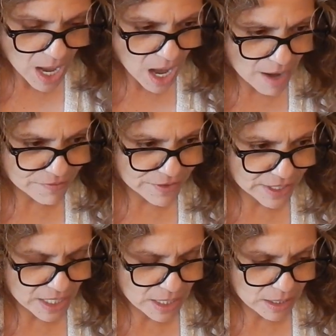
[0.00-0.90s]
of
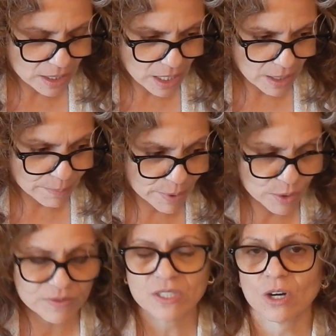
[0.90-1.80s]
the
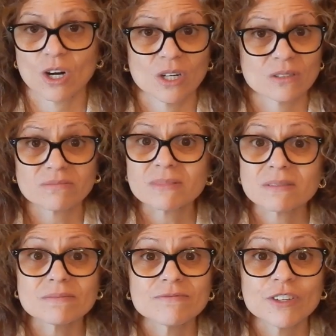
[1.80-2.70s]
booths are
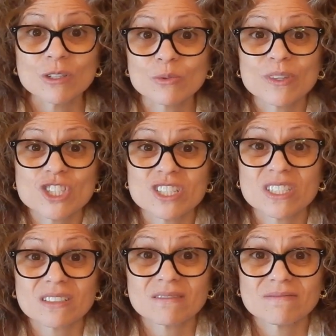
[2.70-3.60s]
filled with just
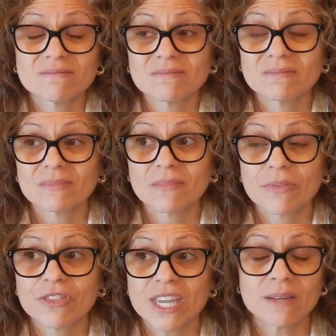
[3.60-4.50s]

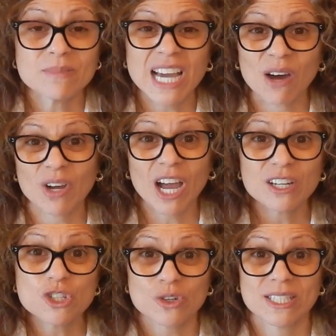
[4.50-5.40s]
themed out
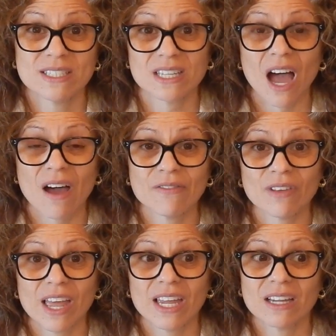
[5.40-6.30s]
country stuff,
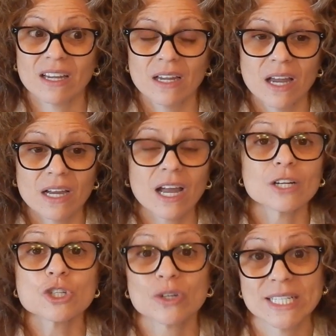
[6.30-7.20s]
like
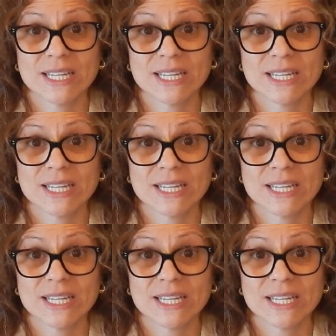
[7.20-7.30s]
country